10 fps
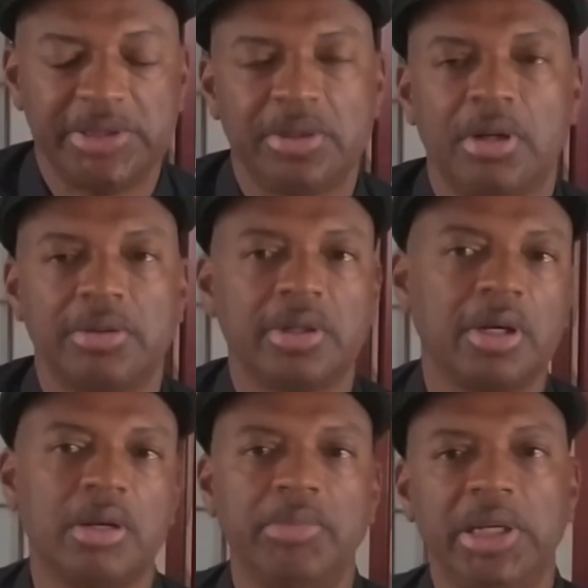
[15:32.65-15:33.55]
you know, they're
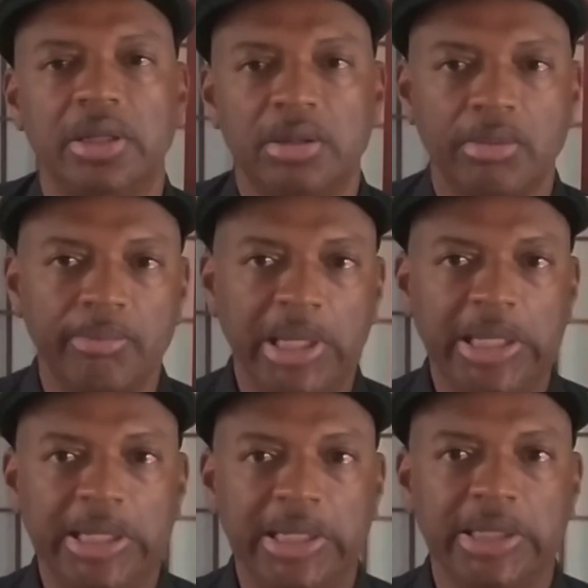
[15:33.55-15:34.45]
going to be in their
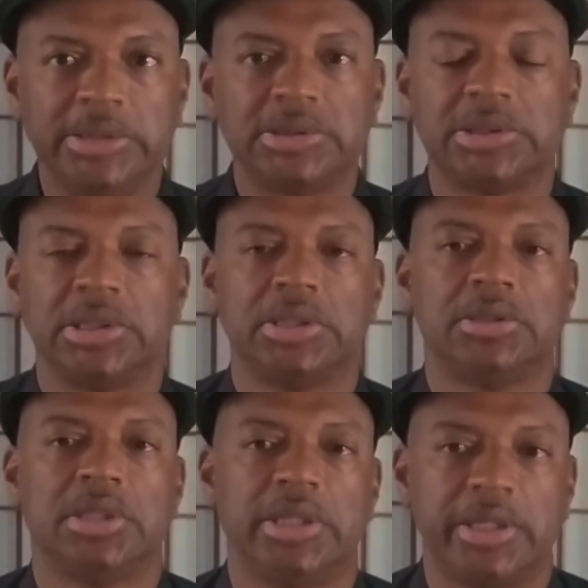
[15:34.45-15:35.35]
meetings
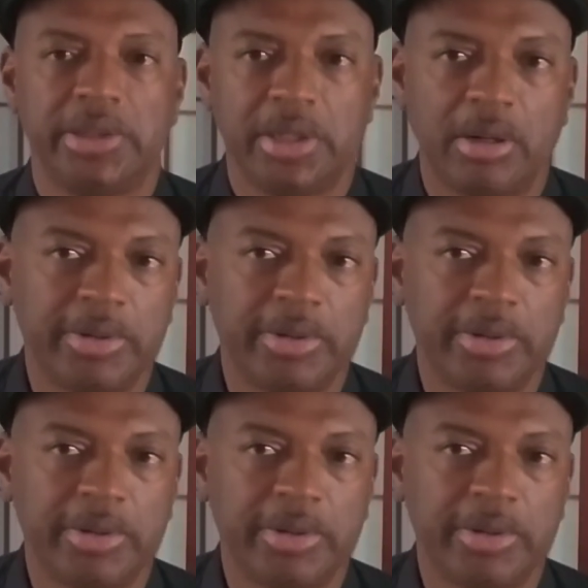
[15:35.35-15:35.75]
and you know,